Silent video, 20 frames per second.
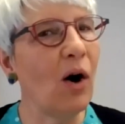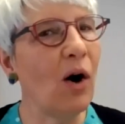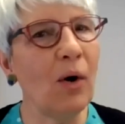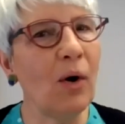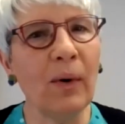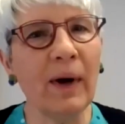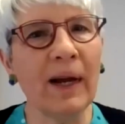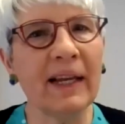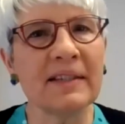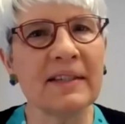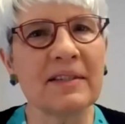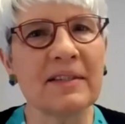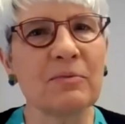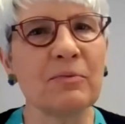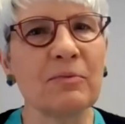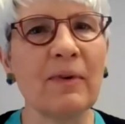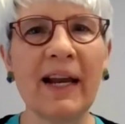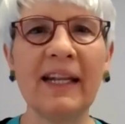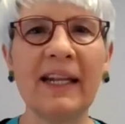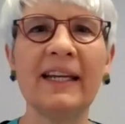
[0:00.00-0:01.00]
always
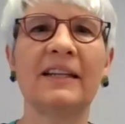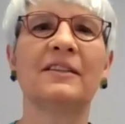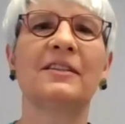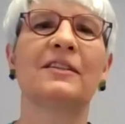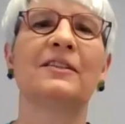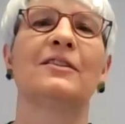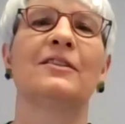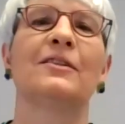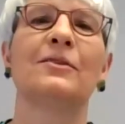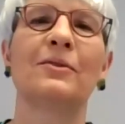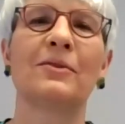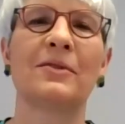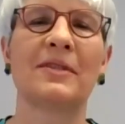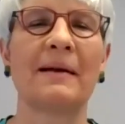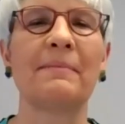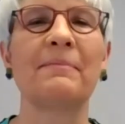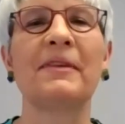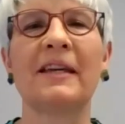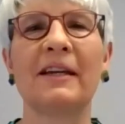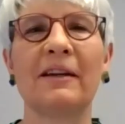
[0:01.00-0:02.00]
ready to do
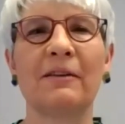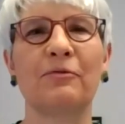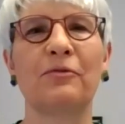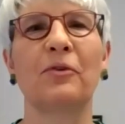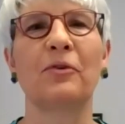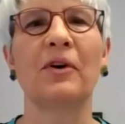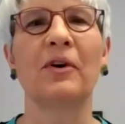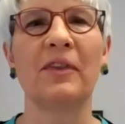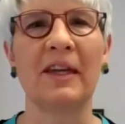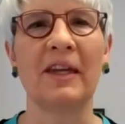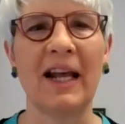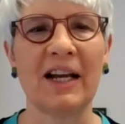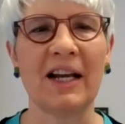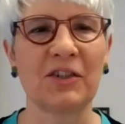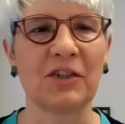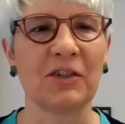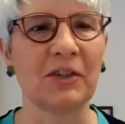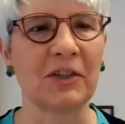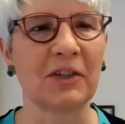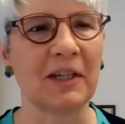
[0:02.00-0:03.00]
something for the
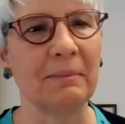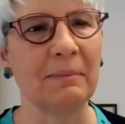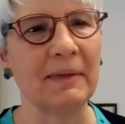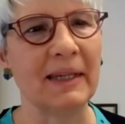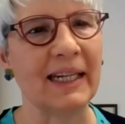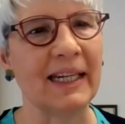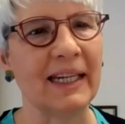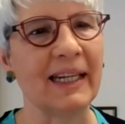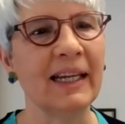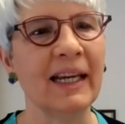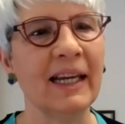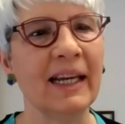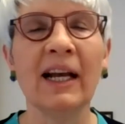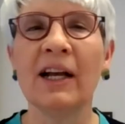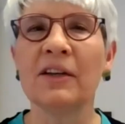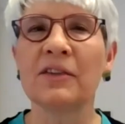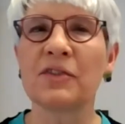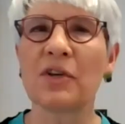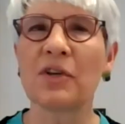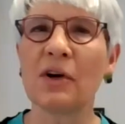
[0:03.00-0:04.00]
National Committee.
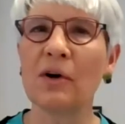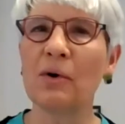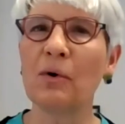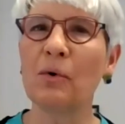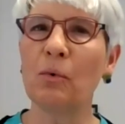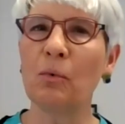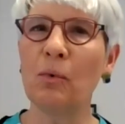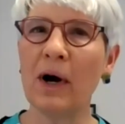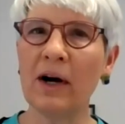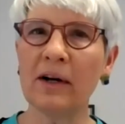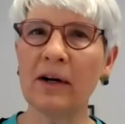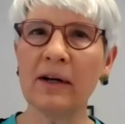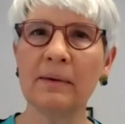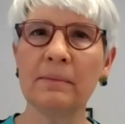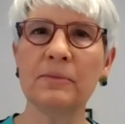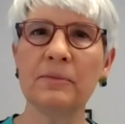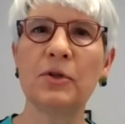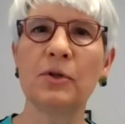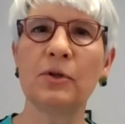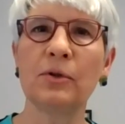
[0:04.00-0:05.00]
So
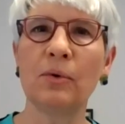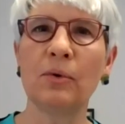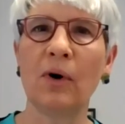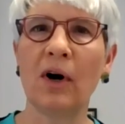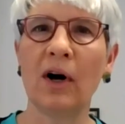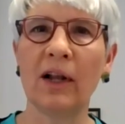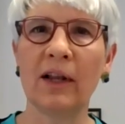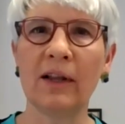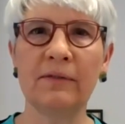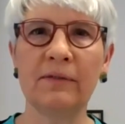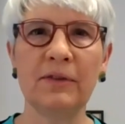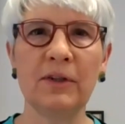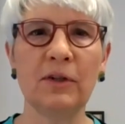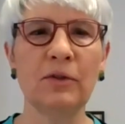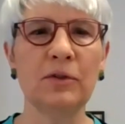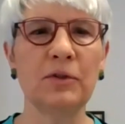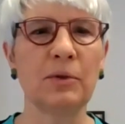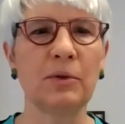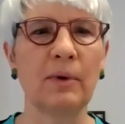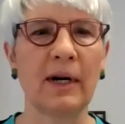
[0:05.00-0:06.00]
welcome to all of
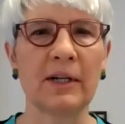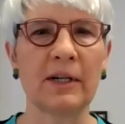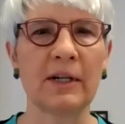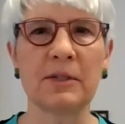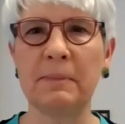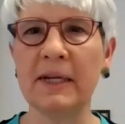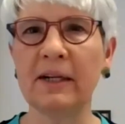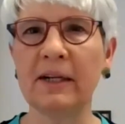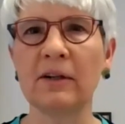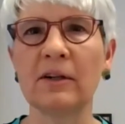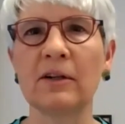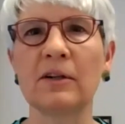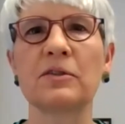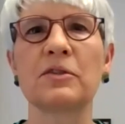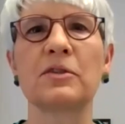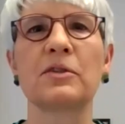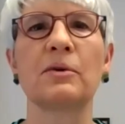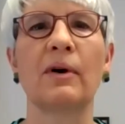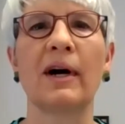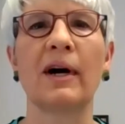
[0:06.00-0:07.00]
you, to our
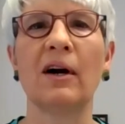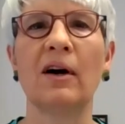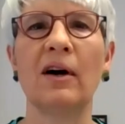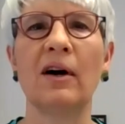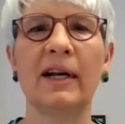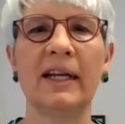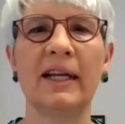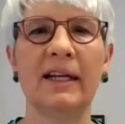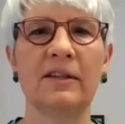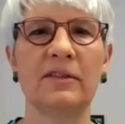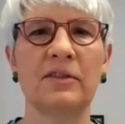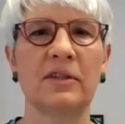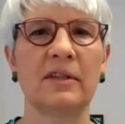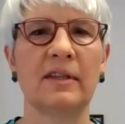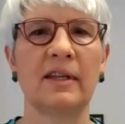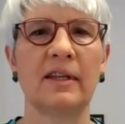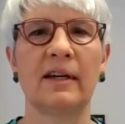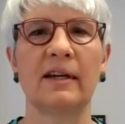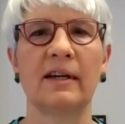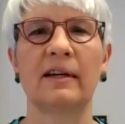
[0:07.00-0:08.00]
speakers, to our audience, to
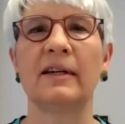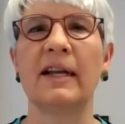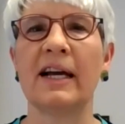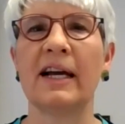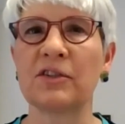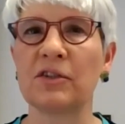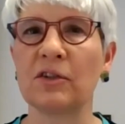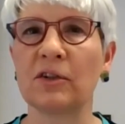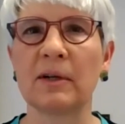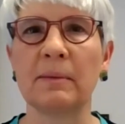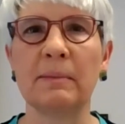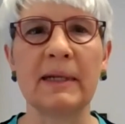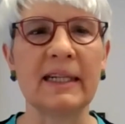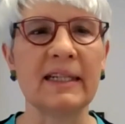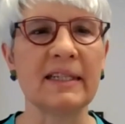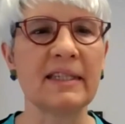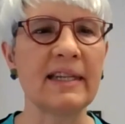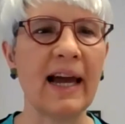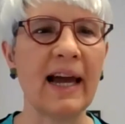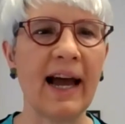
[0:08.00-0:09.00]
the National
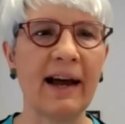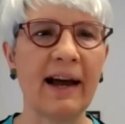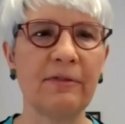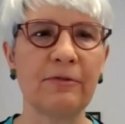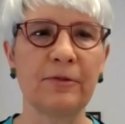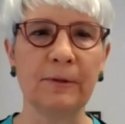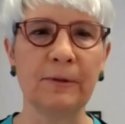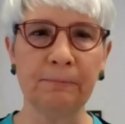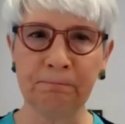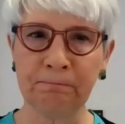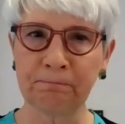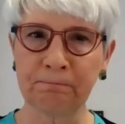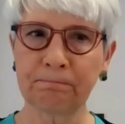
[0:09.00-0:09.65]
Committee staff.